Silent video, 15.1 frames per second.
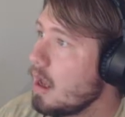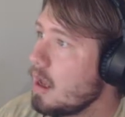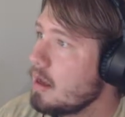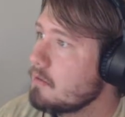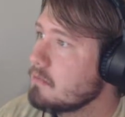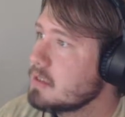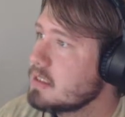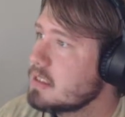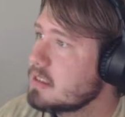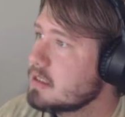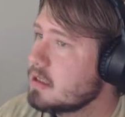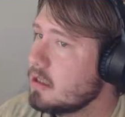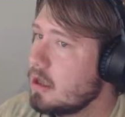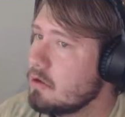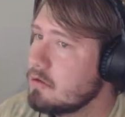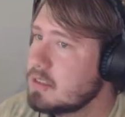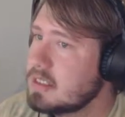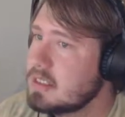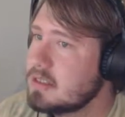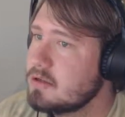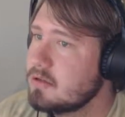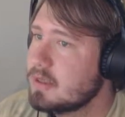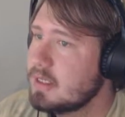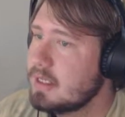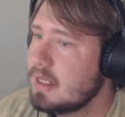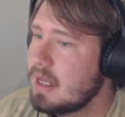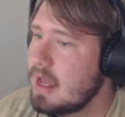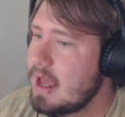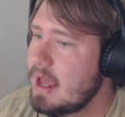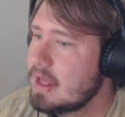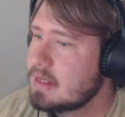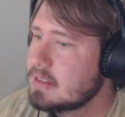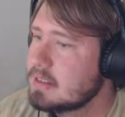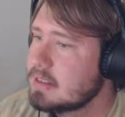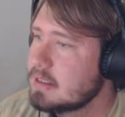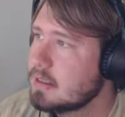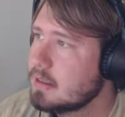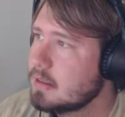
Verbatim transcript: It was as close as you could get.